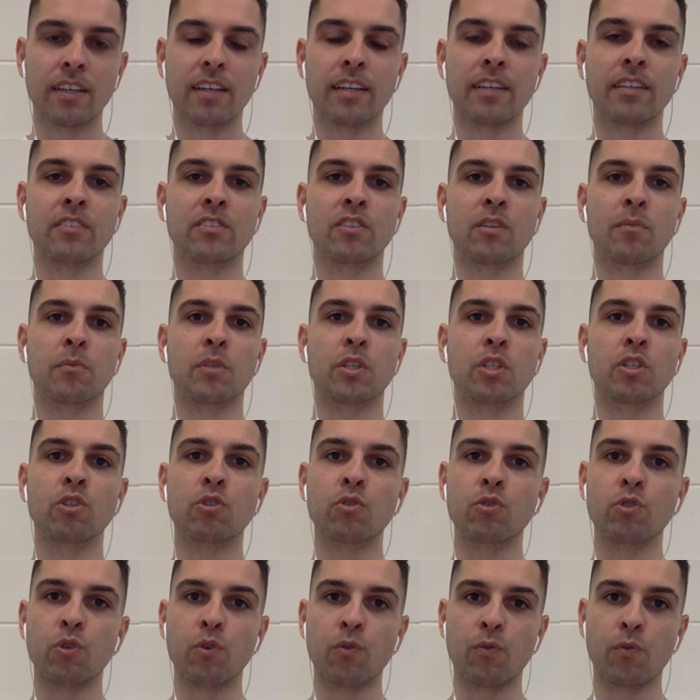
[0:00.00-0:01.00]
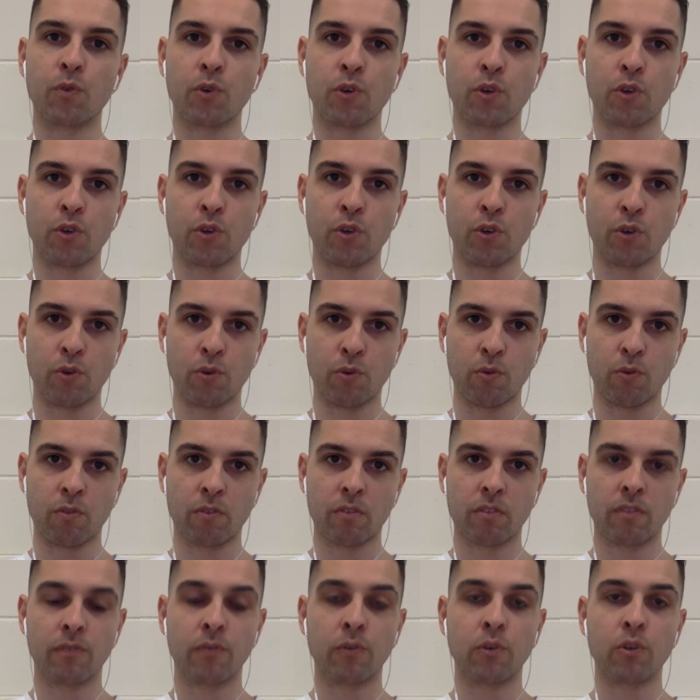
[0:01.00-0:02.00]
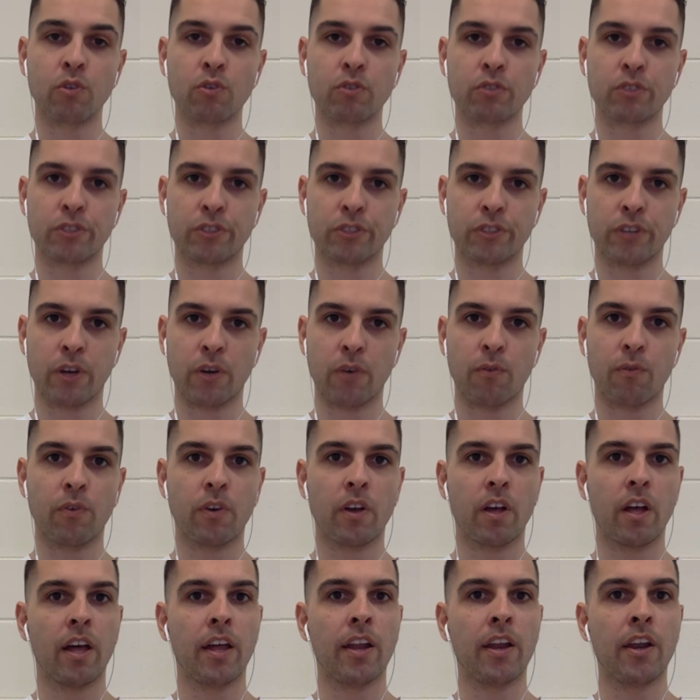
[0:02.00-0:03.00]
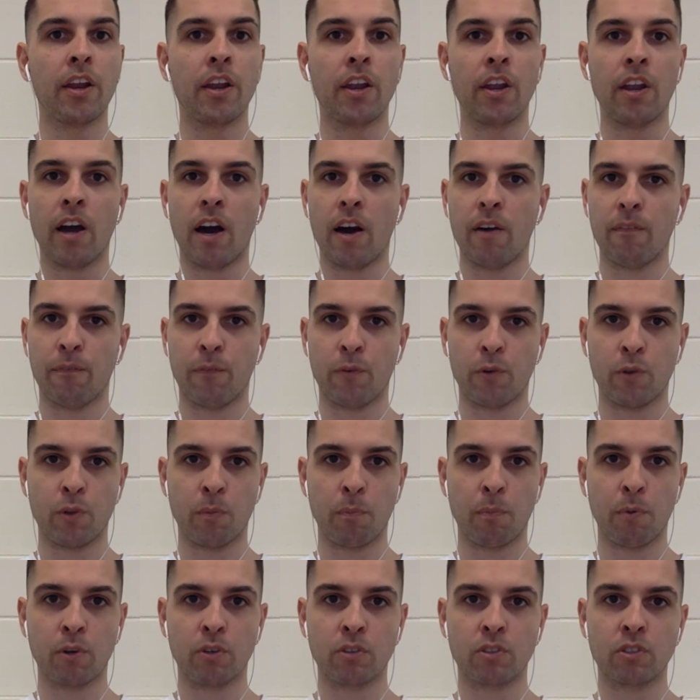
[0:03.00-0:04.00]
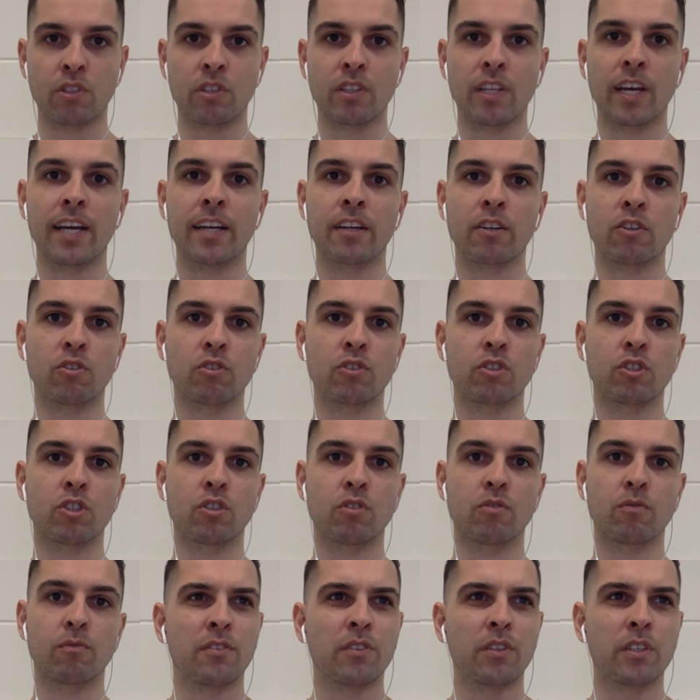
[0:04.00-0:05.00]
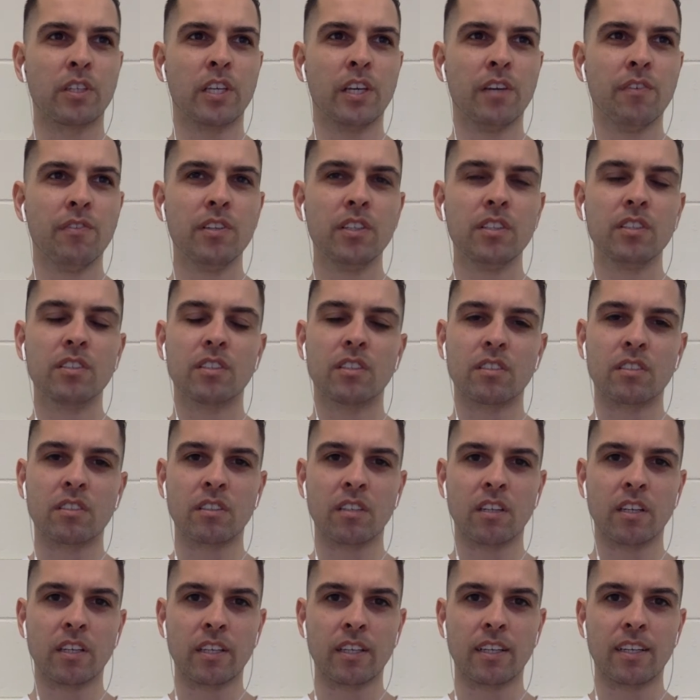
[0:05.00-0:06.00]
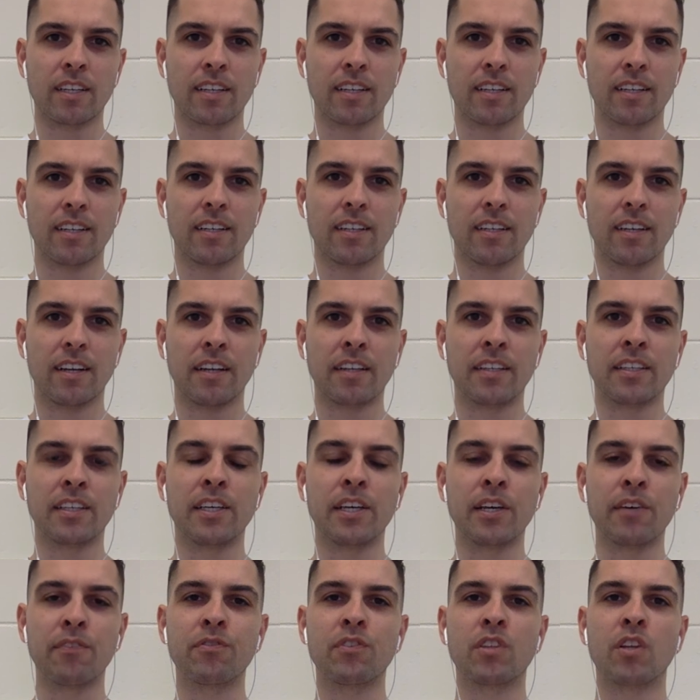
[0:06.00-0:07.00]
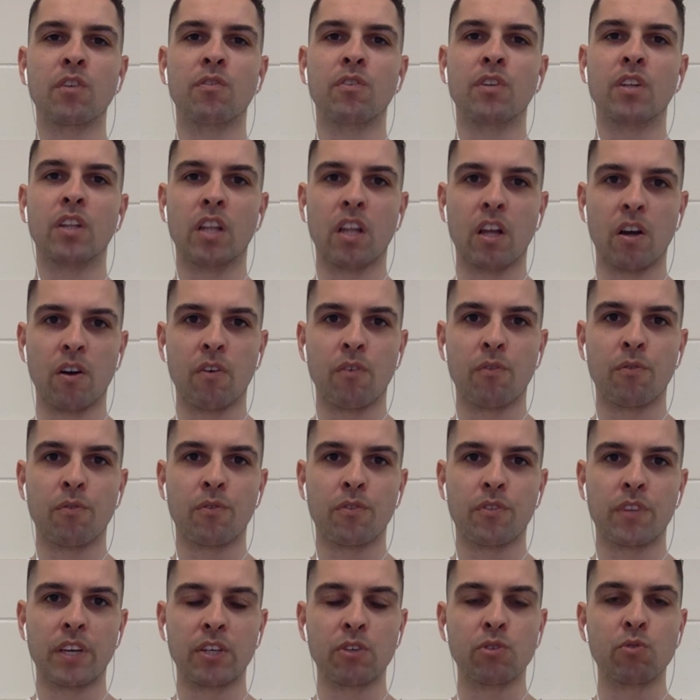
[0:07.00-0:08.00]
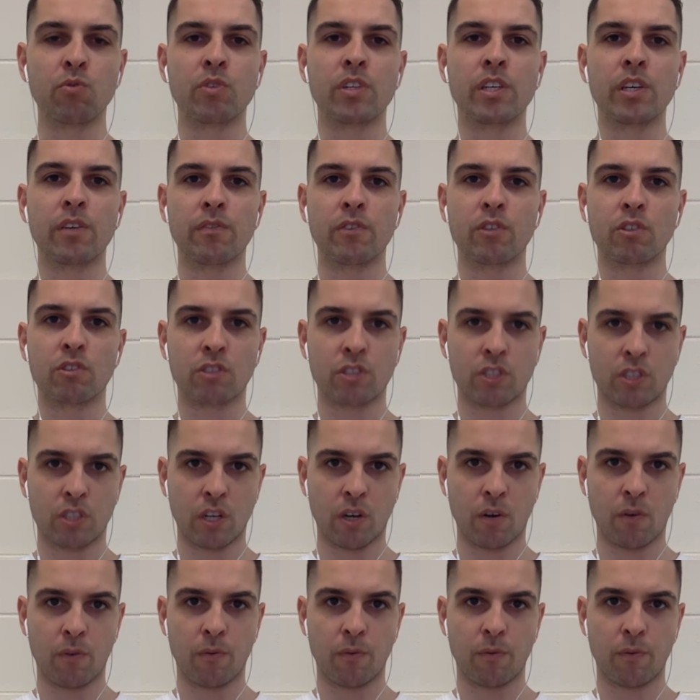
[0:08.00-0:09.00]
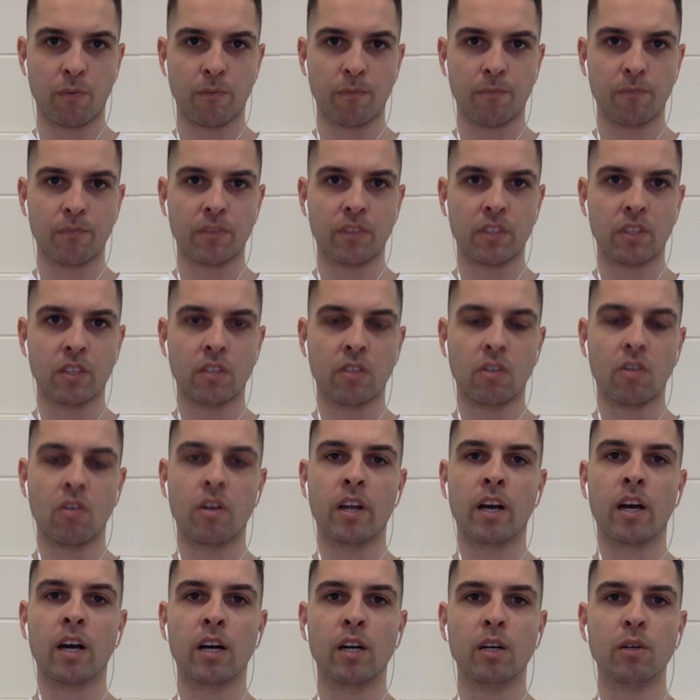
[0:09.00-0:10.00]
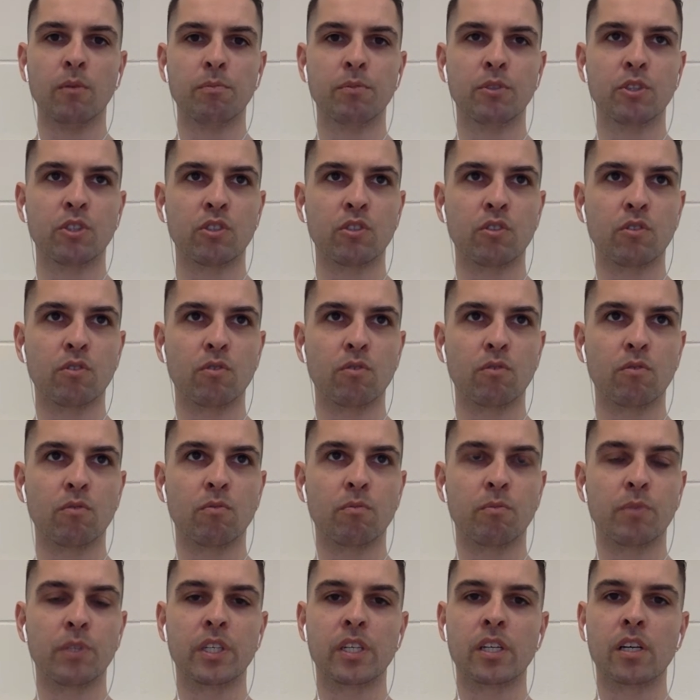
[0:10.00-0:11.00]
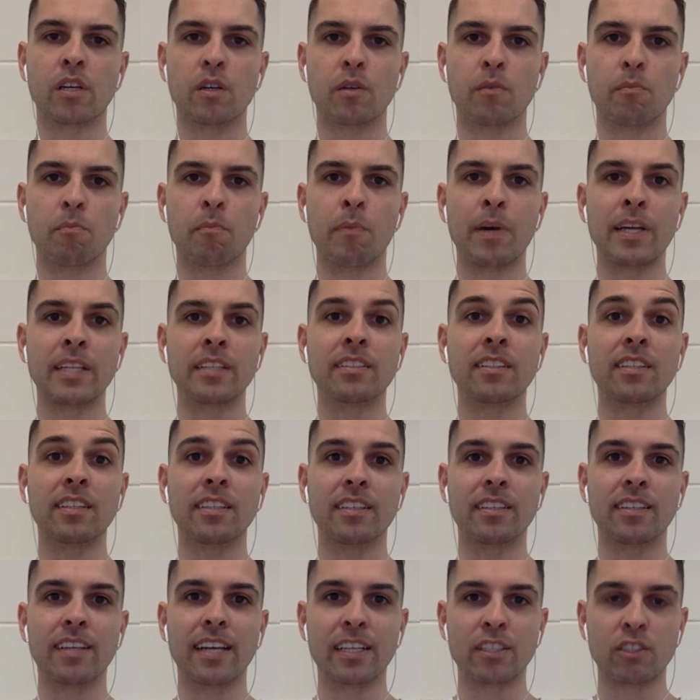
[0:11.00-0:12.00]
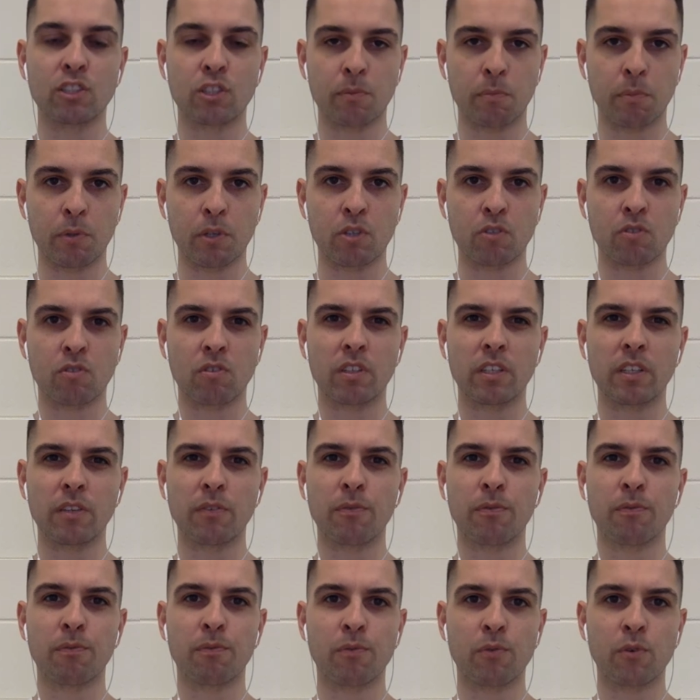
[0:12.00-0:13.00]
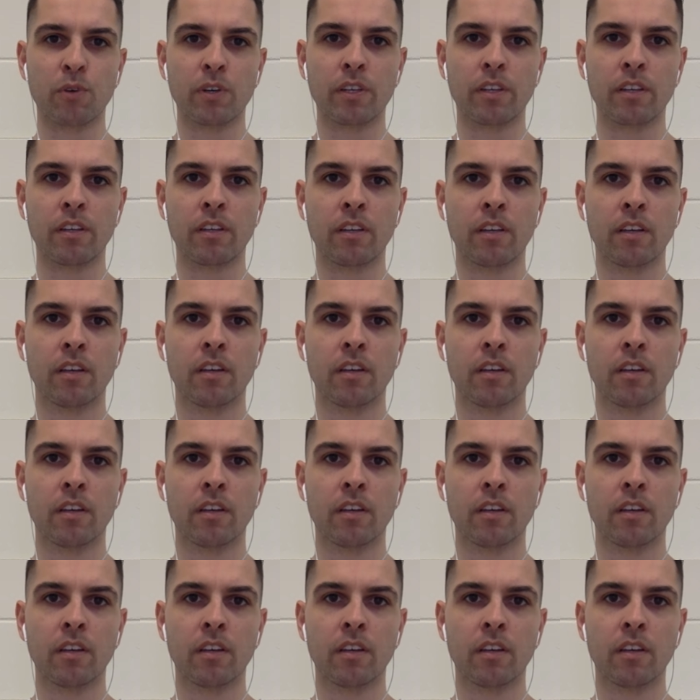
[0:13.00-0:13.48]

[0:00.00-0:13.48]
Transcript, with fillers: is something you do for you, for yourself, not for the person that hurt you. Forgiveness is like a gift of love that you give yourself. You know, it helps you become mentally and spiritually free